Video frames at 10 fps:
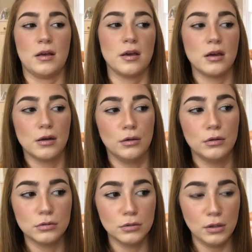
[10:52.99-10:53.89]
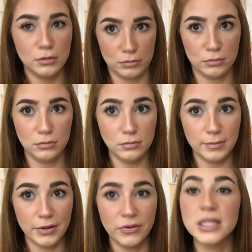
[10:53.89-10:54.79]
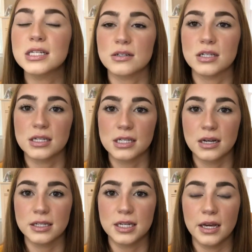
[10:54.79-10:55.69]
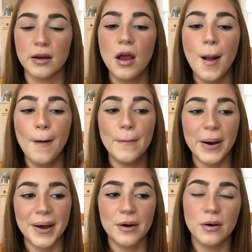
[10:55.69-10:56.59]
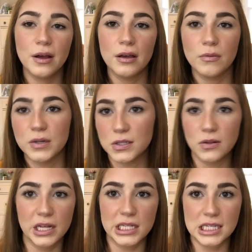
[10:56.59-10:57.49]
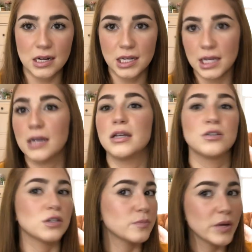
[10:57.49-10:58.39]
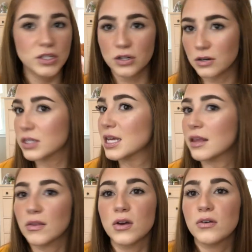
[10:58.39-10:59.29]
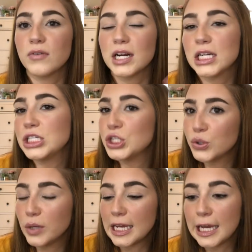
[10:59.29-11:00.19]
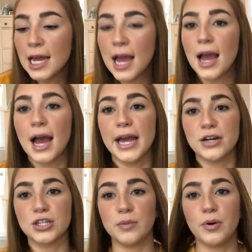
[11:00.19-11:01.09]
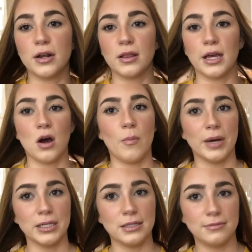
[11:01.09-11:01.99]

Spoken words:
like, my face looks disgusting. But once you let it set in, it just makes your skin look very dewy. I actually put it like on my